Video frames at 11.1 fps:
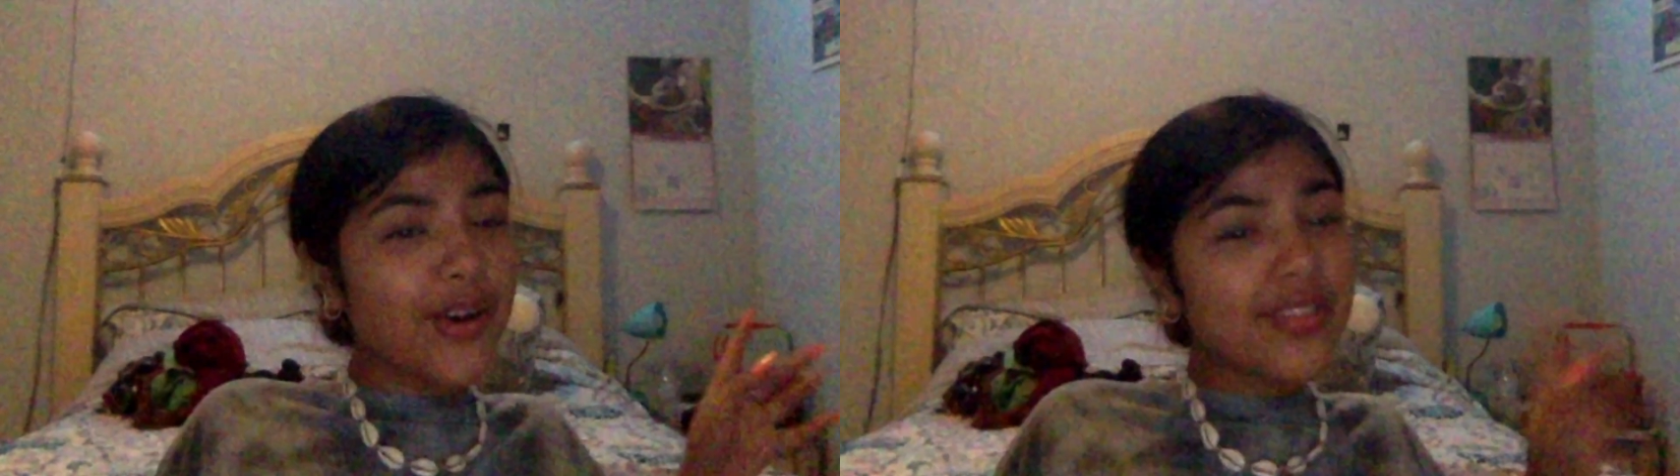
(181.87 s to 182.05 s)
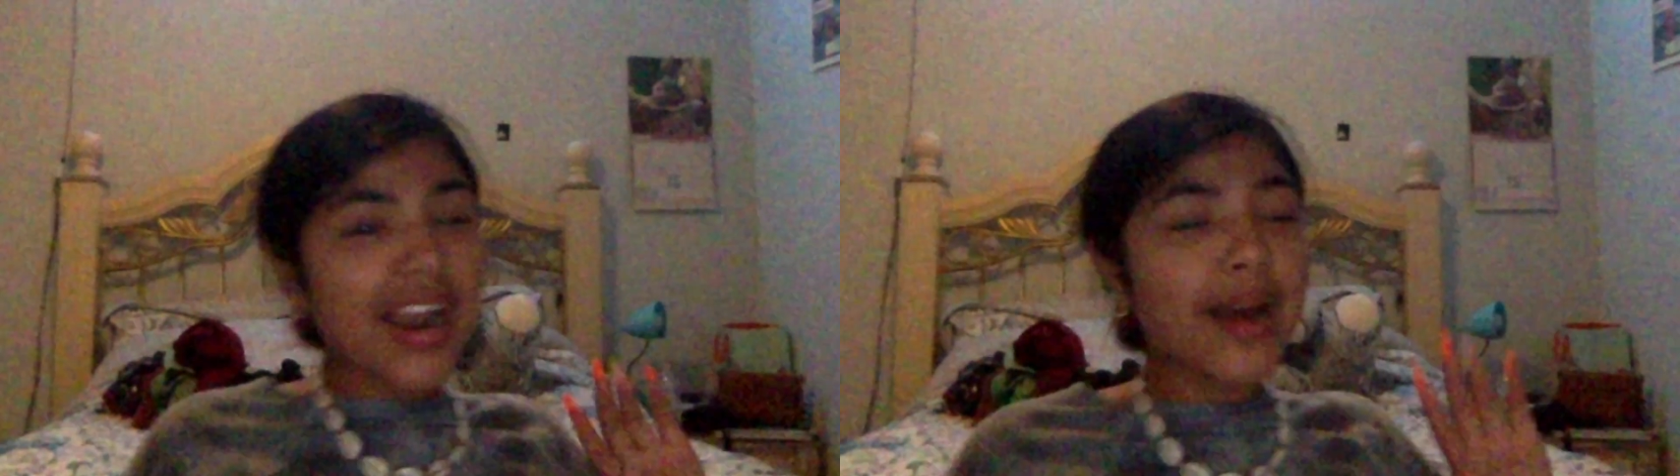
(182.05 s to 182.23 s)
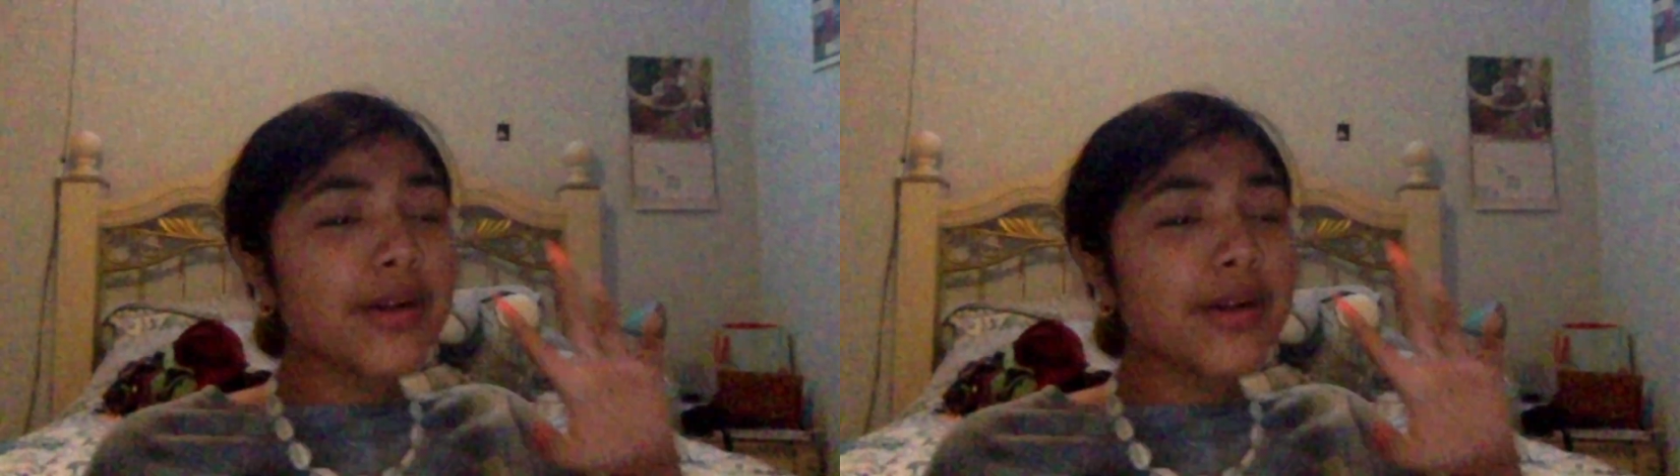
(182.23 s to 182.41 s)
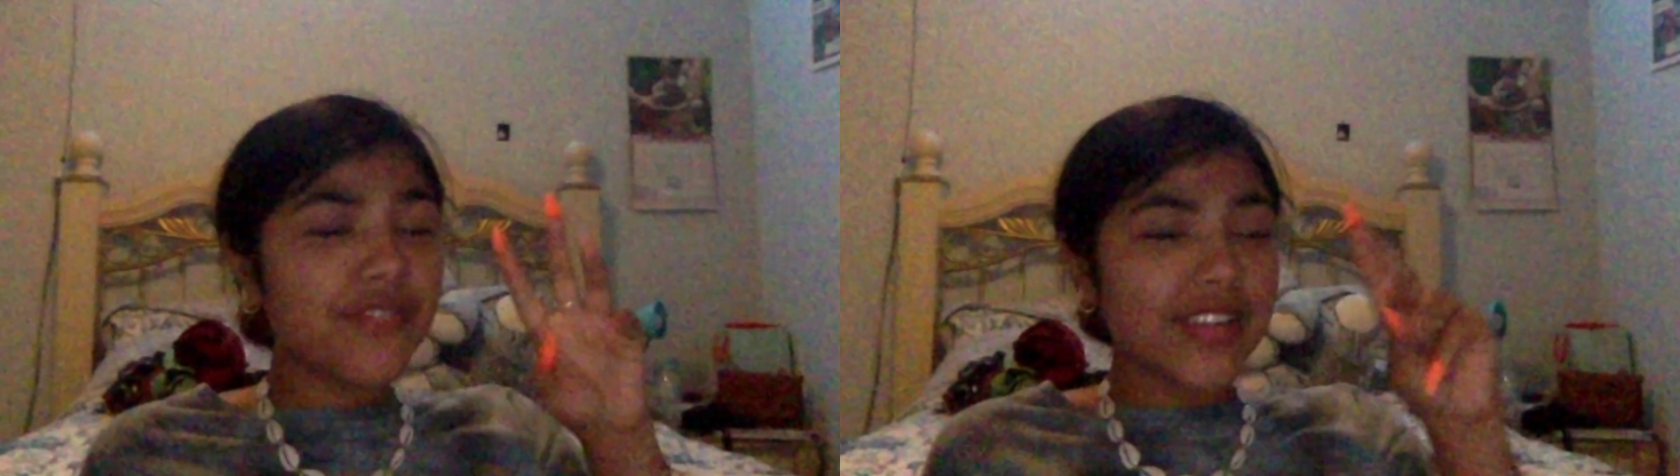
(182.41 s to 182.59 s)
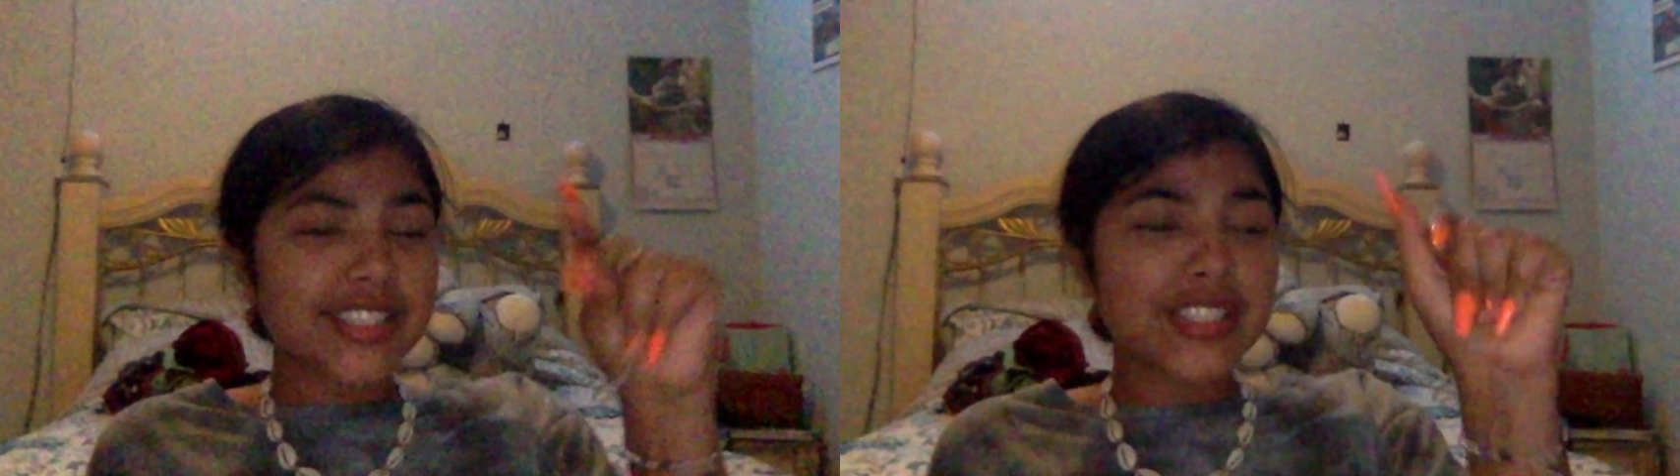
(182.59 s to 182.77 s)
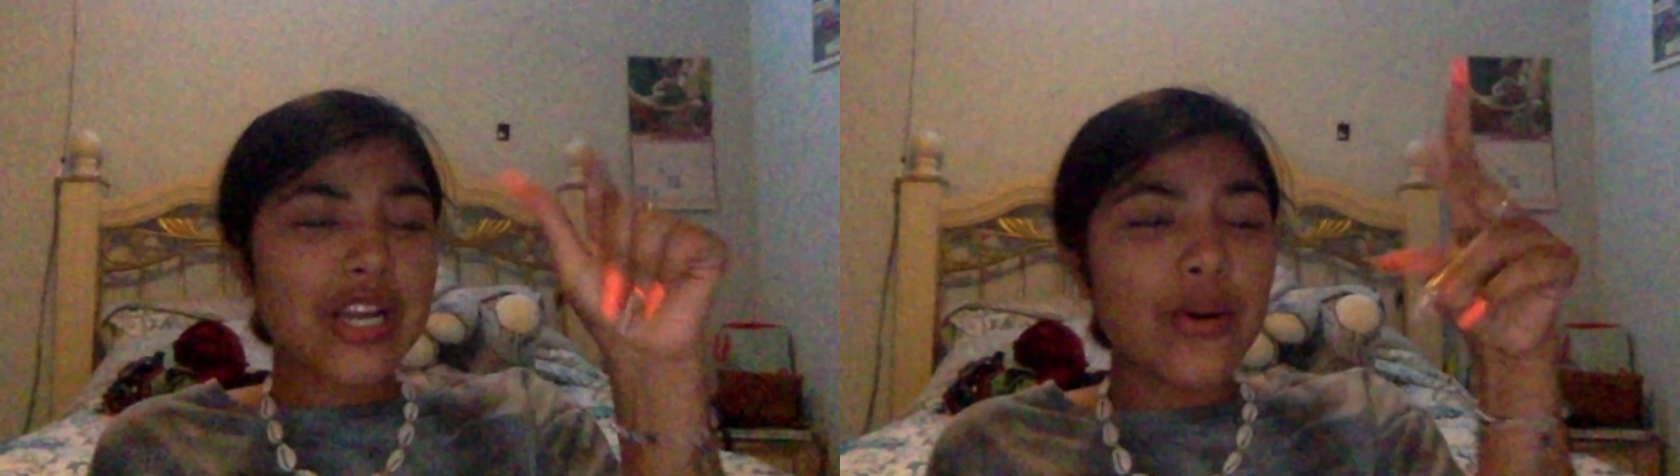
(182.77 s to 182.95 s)
I'm a
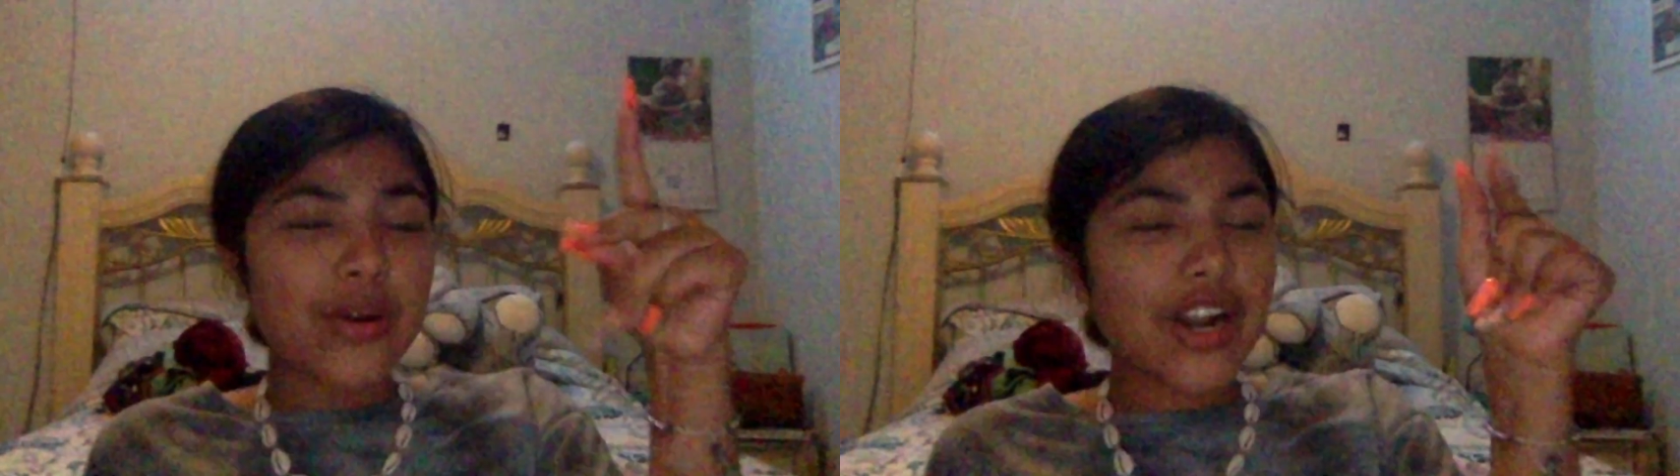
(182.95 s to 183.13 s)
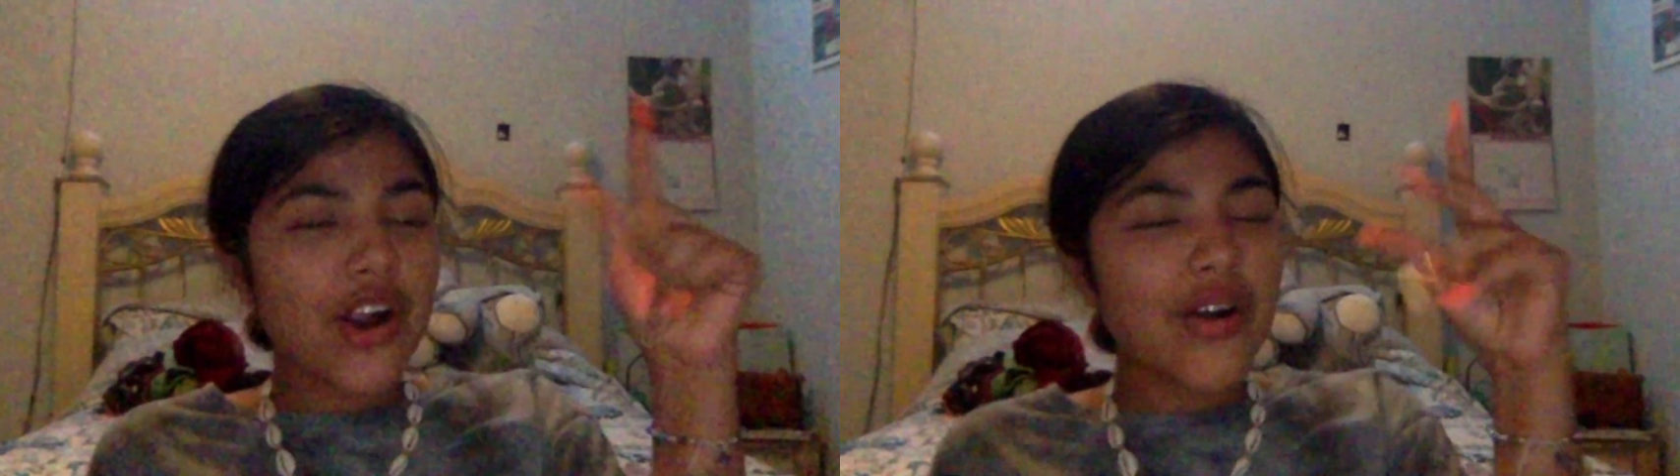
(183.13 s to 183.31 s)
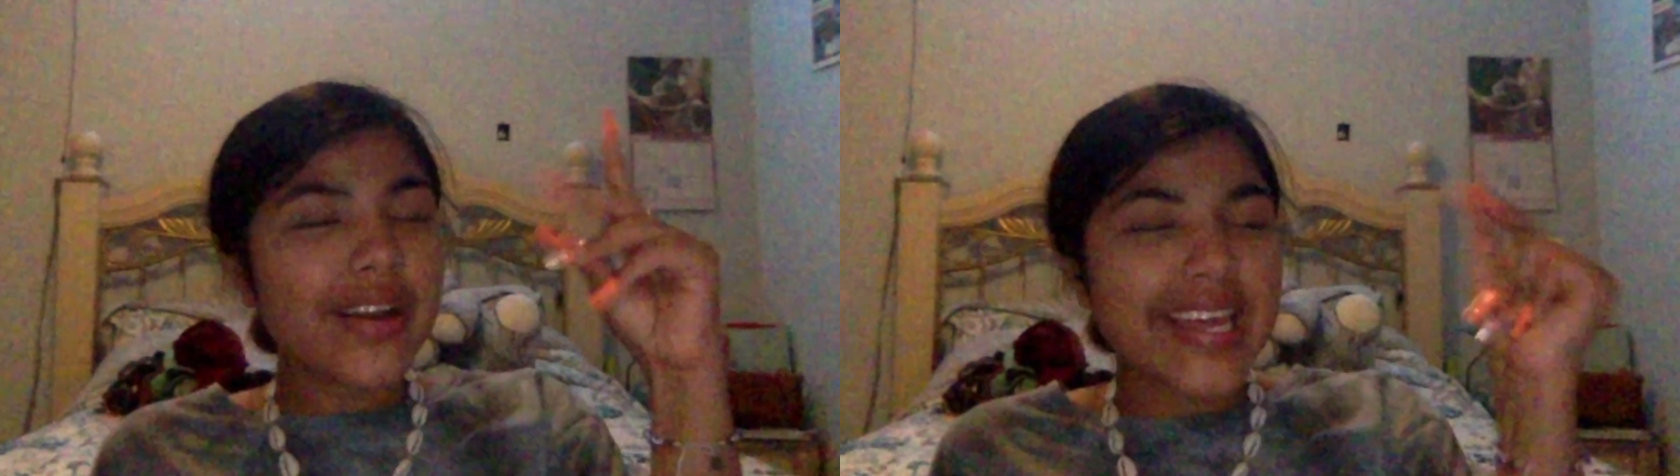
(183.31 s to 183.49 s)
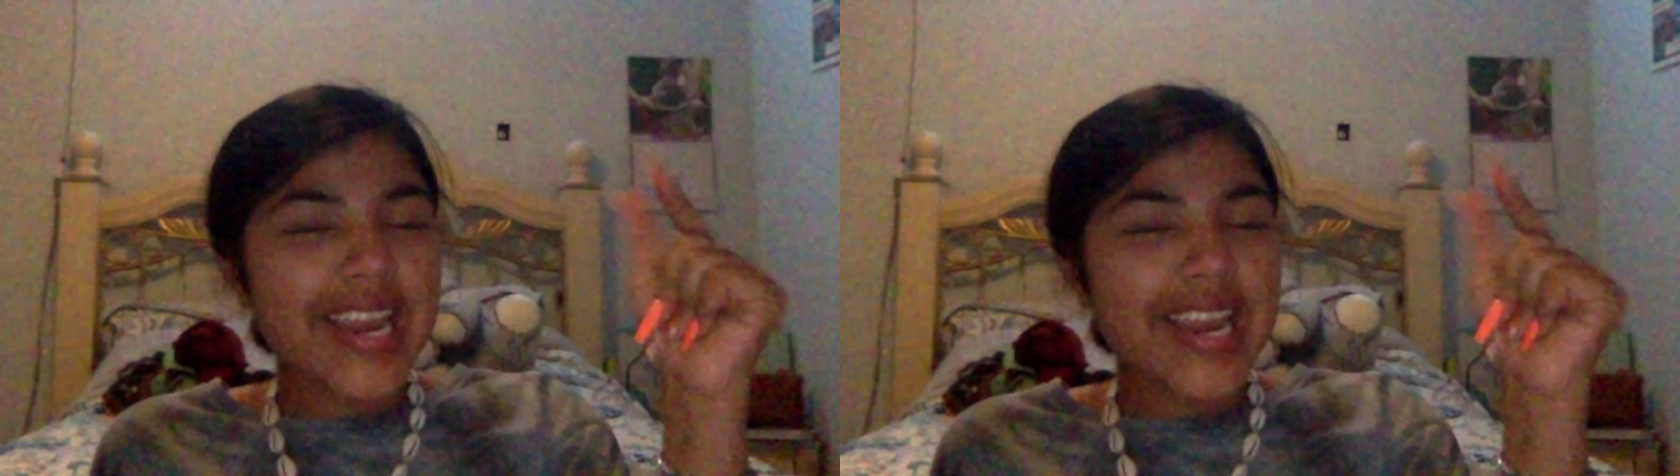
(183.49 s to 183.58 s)
Vsco girl. Get it